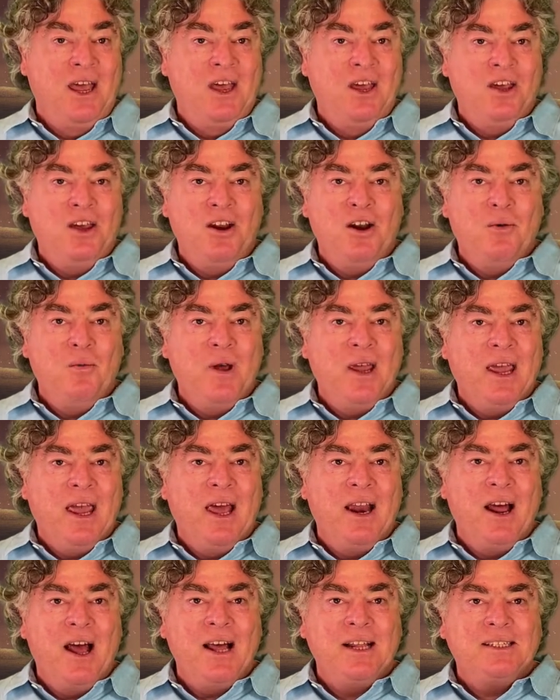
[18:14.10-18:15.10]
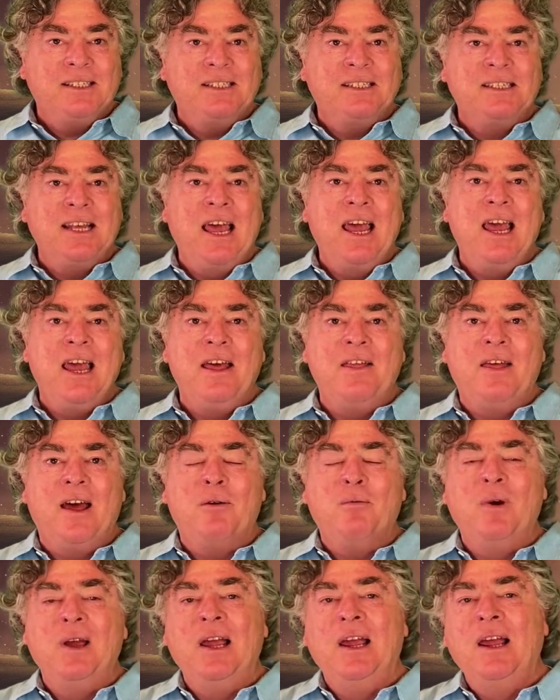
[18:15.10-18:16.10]
We cannot say that
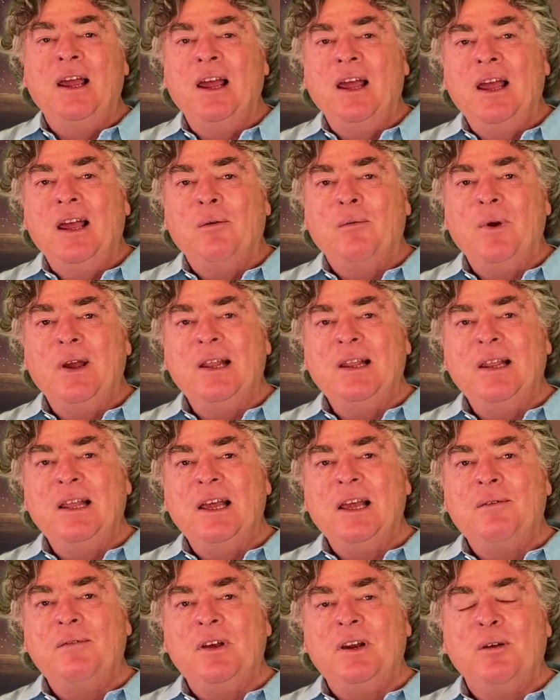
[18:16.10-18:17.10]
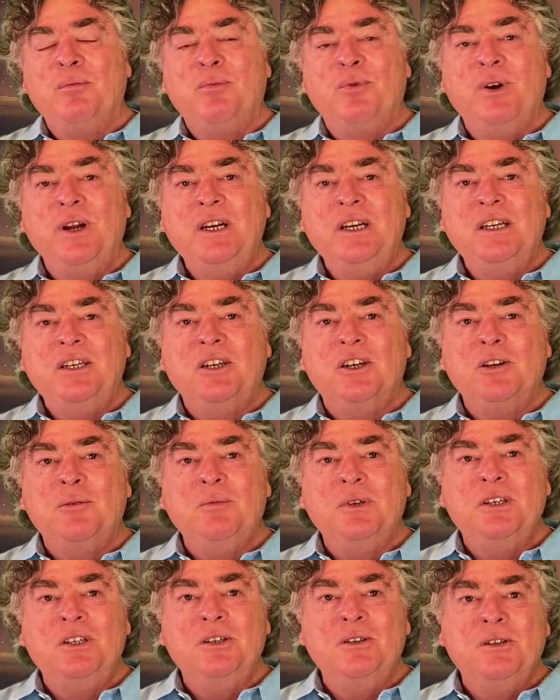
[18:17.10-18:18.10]
we live in a
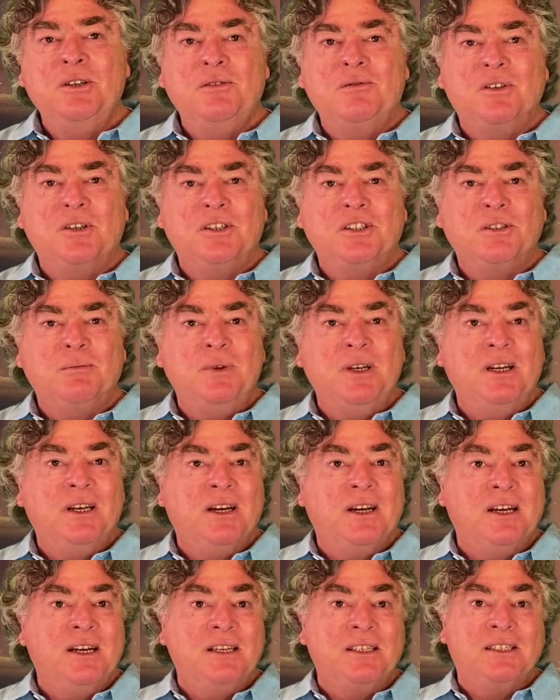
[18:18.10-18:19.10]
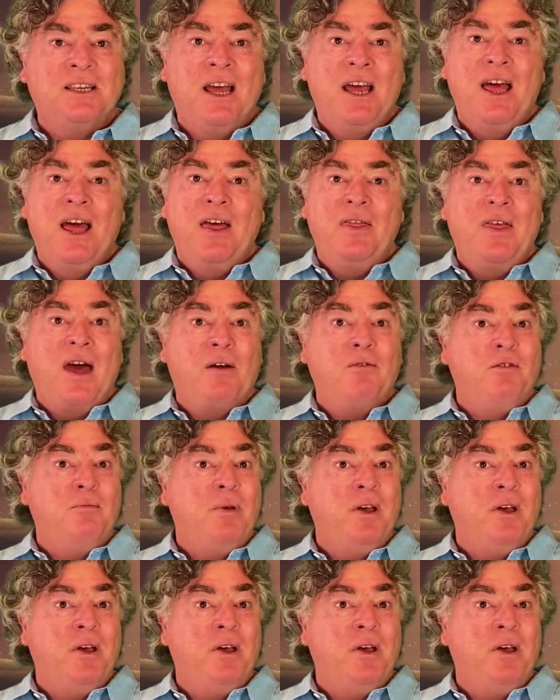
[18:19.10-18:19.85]
predetermined universe, because that would be